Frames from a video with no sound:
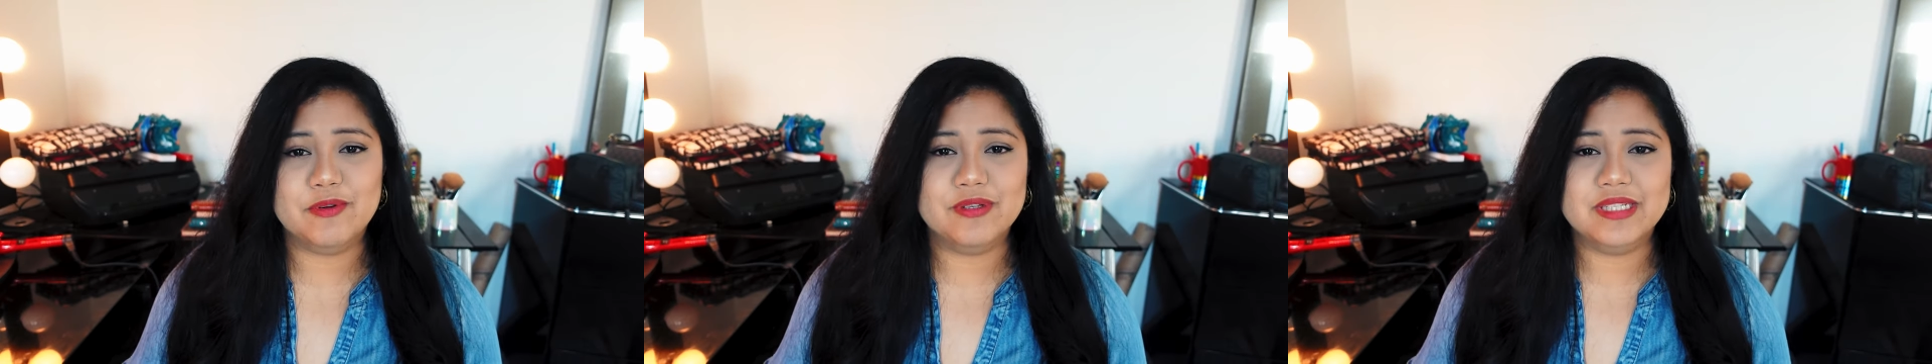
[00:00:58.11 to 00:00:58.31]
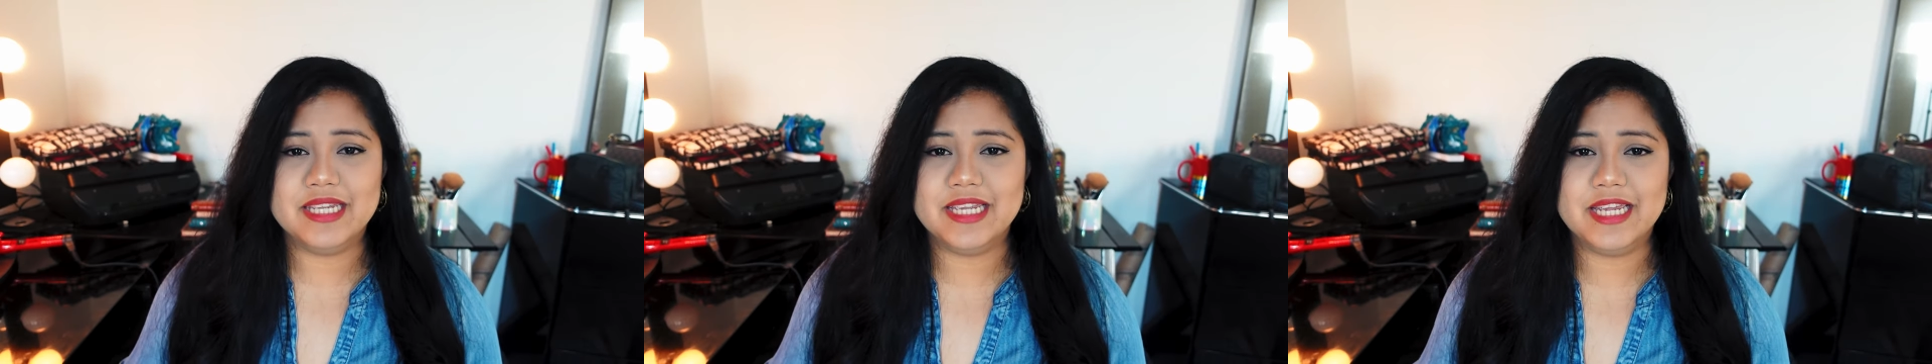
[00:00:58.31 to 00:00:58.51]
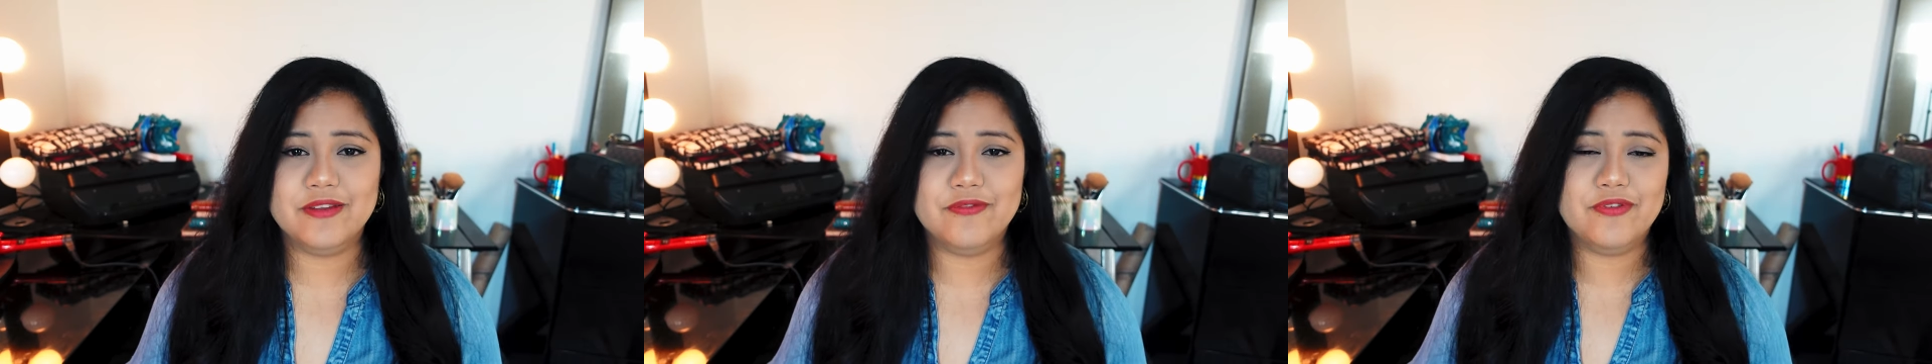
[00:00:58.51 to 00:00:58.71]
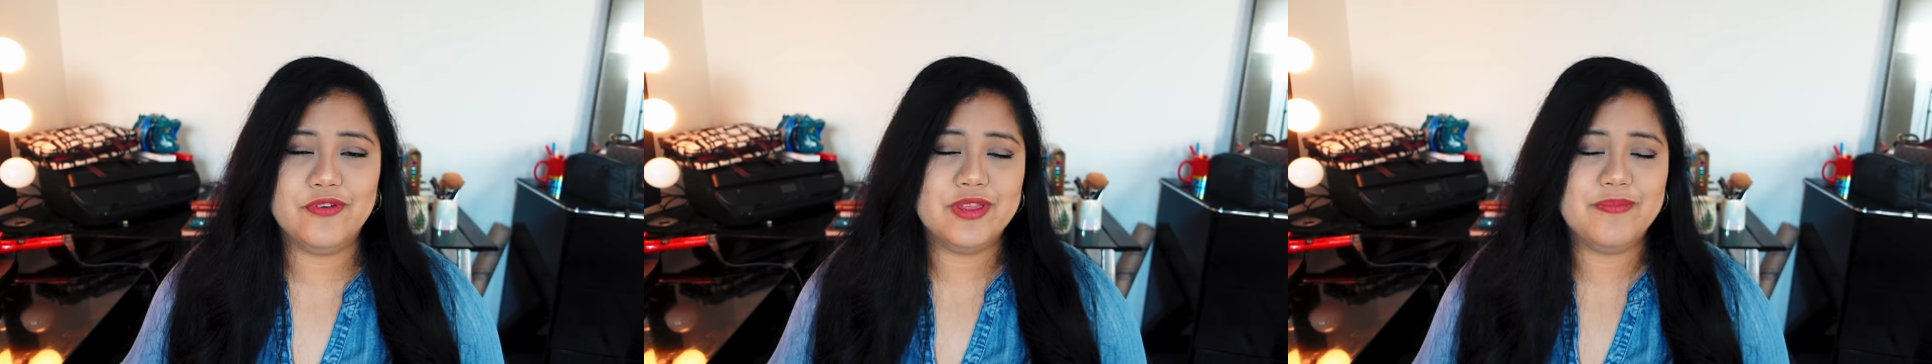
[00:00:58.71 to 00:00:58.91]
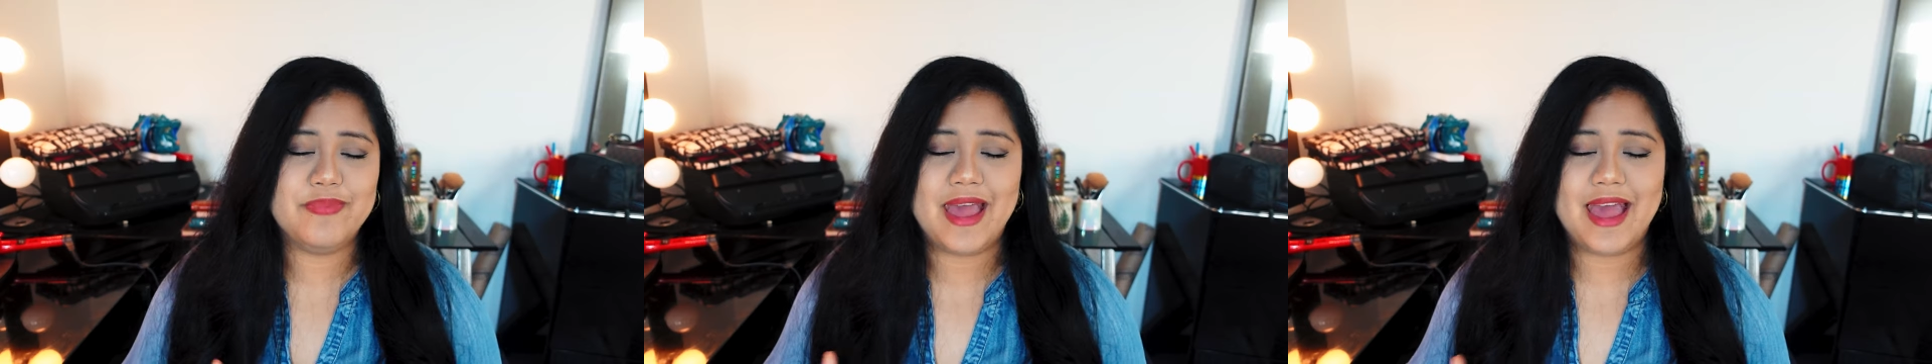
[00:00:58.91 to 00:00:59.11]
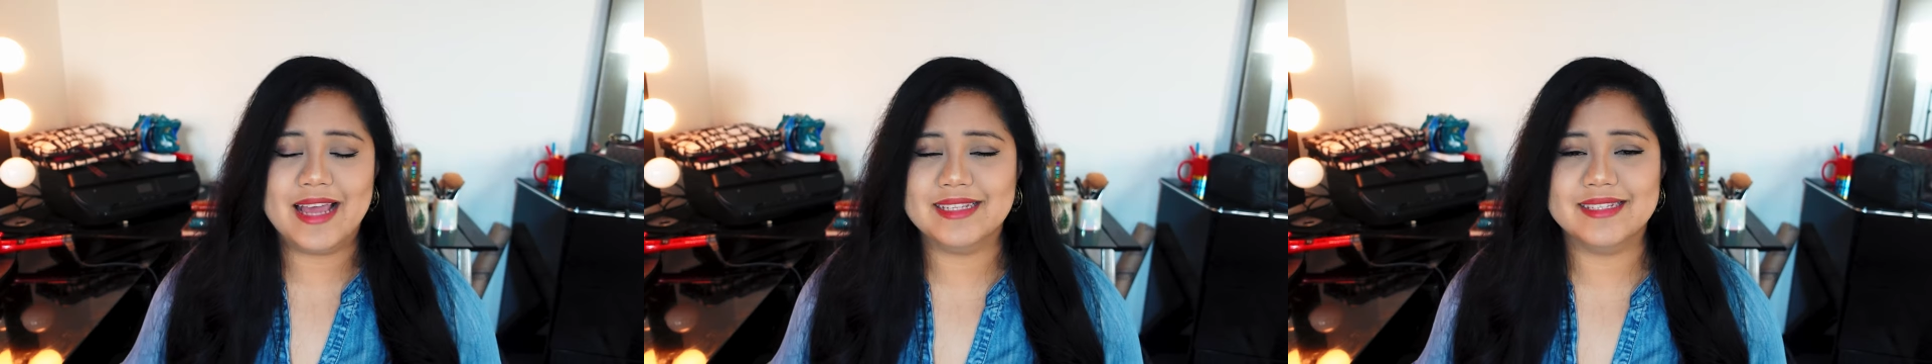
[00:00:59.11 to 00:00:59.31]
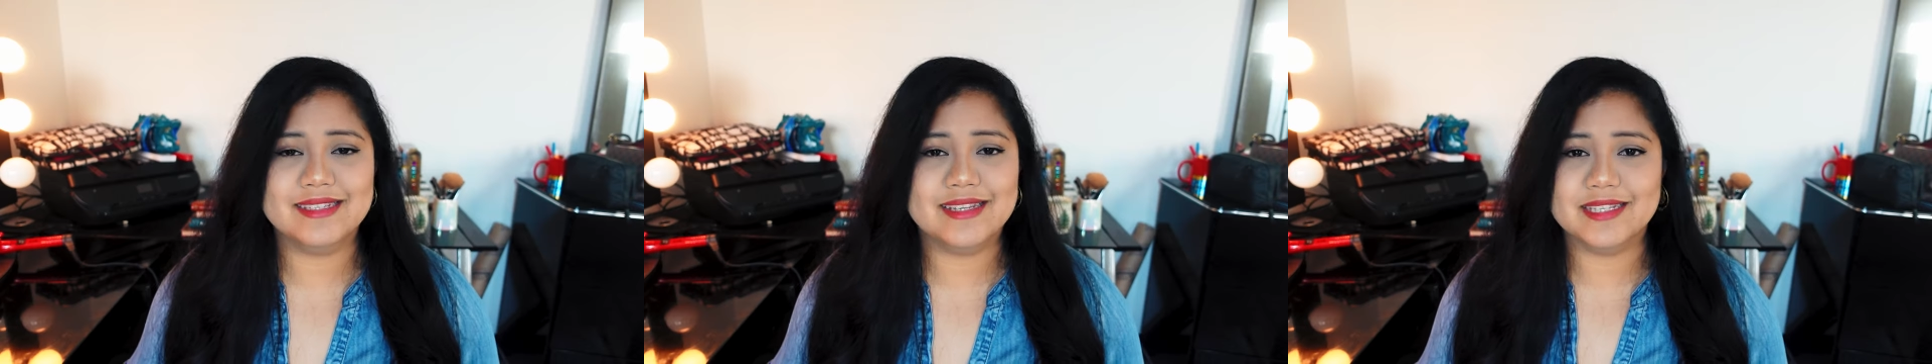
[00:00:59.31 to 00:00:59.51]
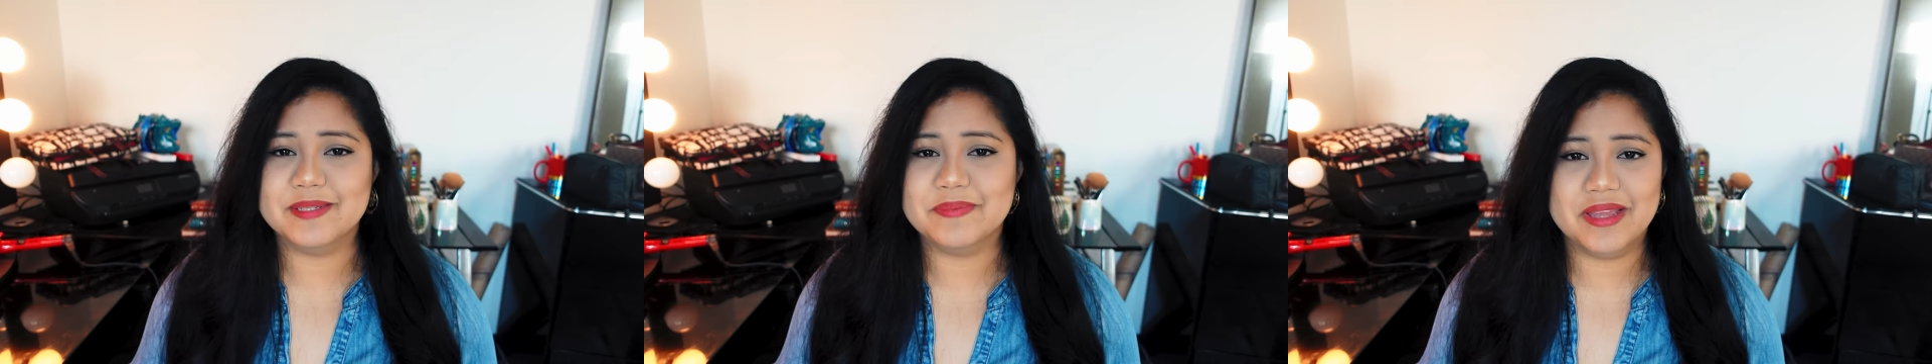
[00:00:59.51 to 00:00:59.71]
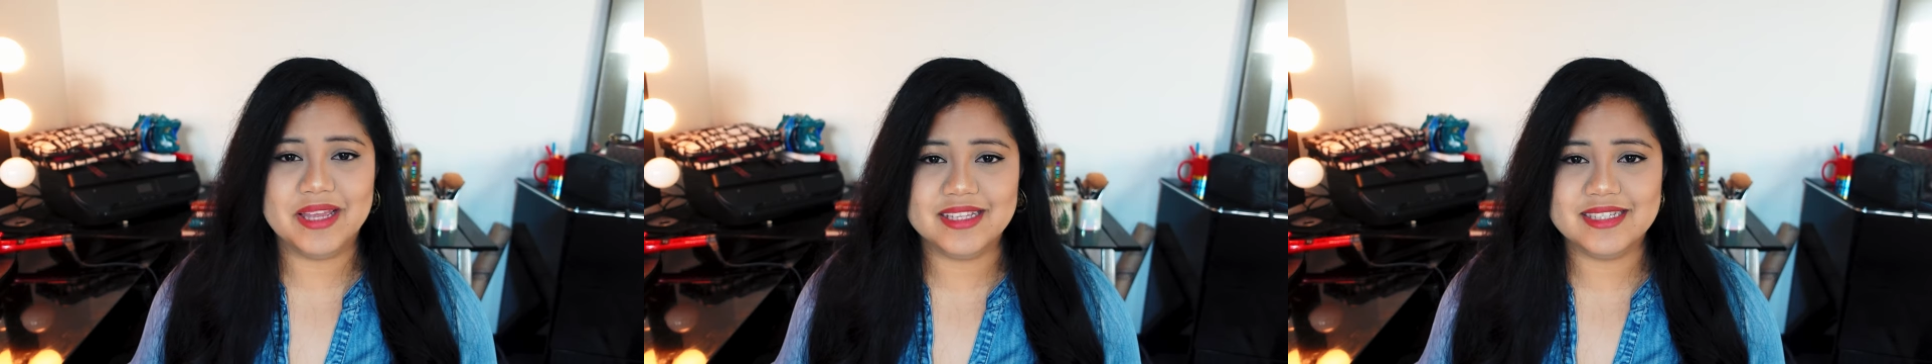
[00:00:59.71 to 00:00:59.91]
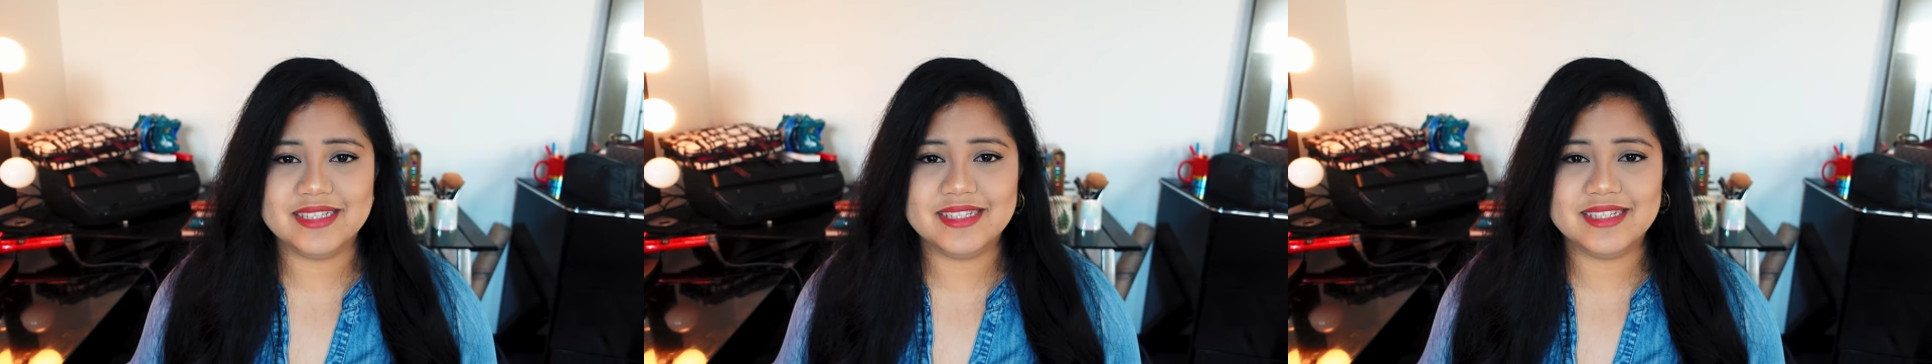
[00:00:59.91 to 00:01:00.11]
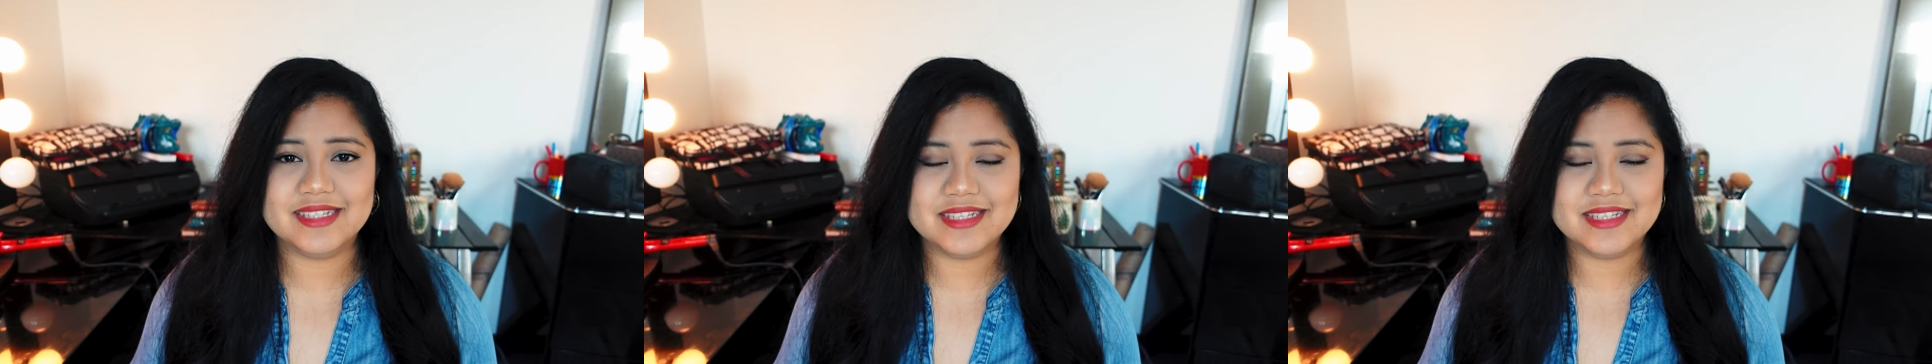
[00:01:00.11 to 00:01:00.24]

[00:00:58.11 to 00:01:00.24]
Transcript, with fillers: routine for the past 6 months.